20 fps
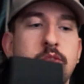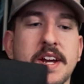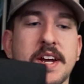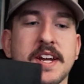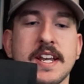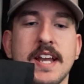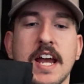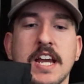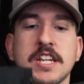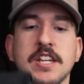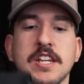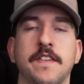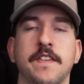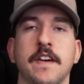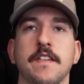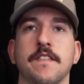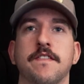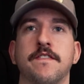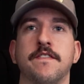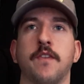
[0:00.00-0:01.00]
I can actually
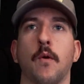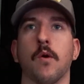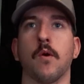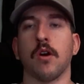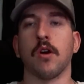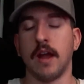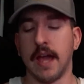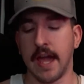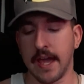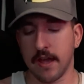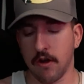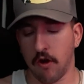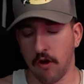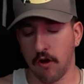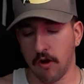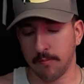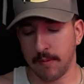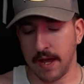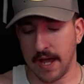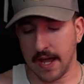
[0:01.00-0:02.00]
fit four
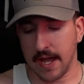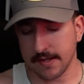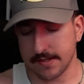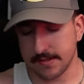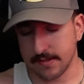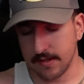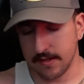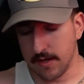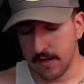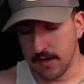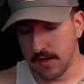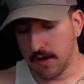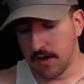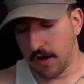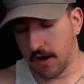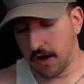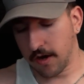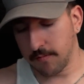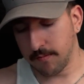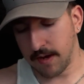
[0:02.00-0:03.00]
AR mags
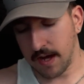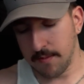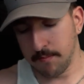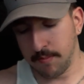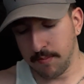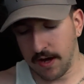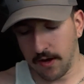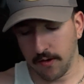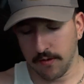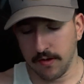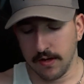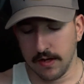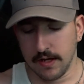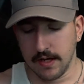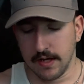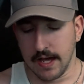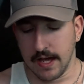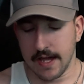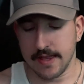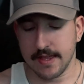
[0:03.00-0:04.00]
on my belt.
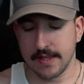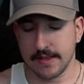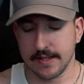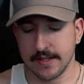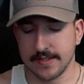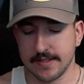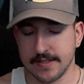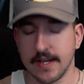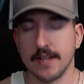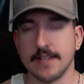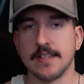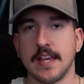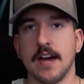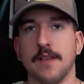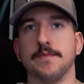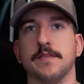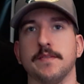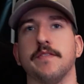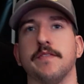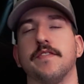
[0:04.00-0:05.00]
And then this does
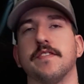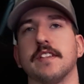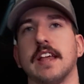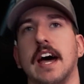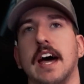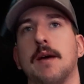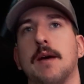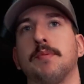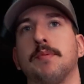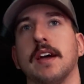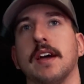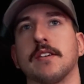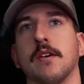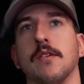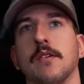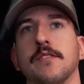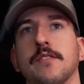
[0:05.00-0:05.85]
have the flap that goes